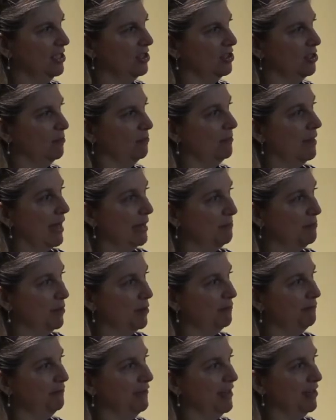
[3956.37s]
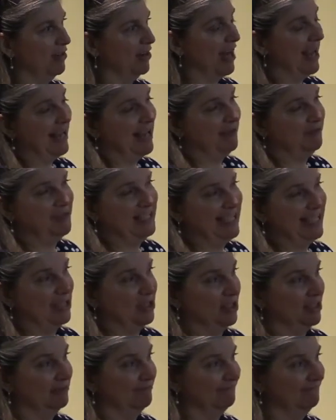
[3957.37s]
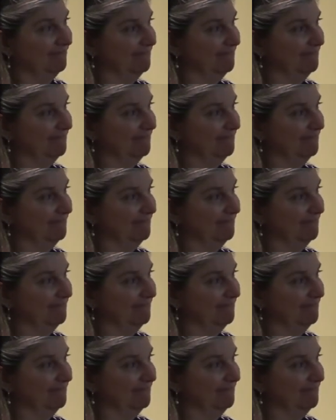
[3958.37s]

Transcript: So my bird feeder, I have deer